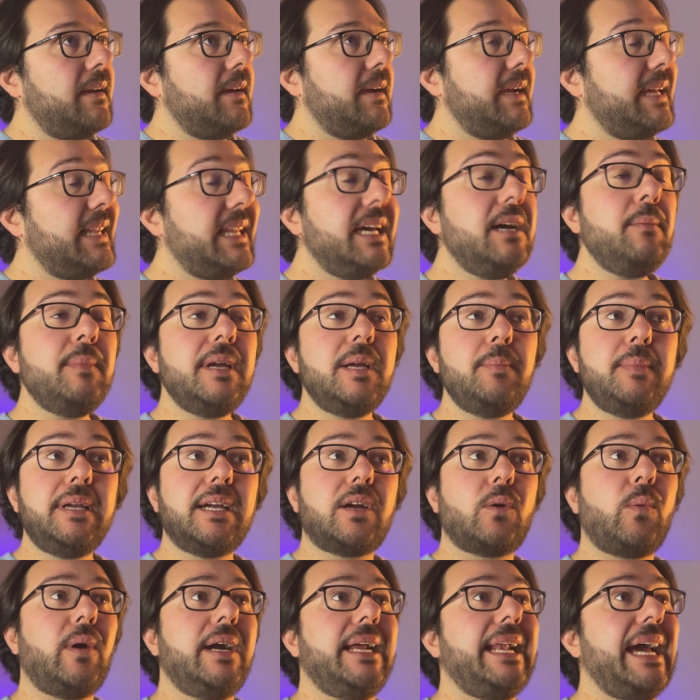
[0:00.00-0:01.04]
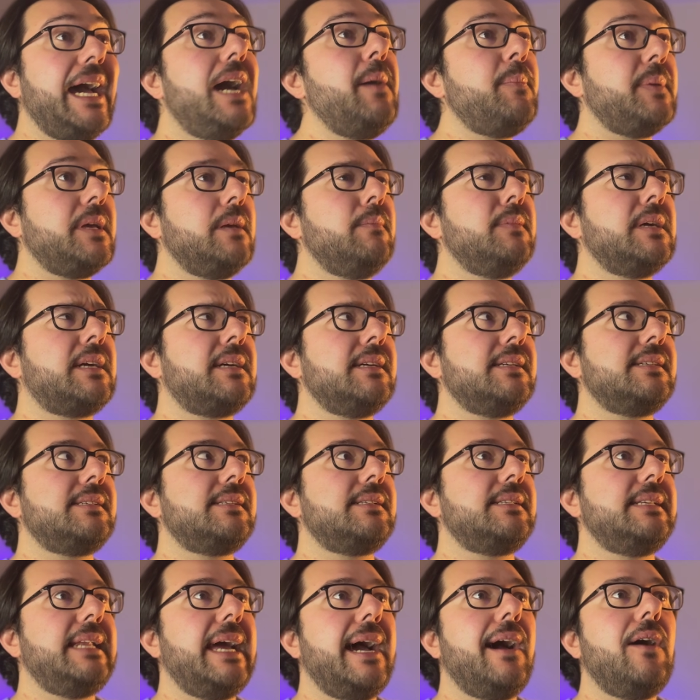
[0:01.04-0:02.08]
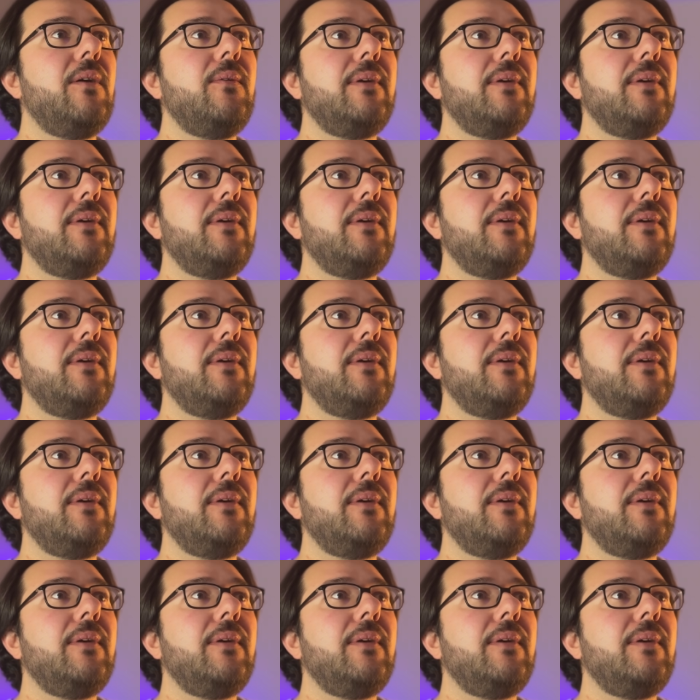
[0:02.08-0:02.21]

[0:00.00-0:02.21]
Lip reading: And that made me quite happy because now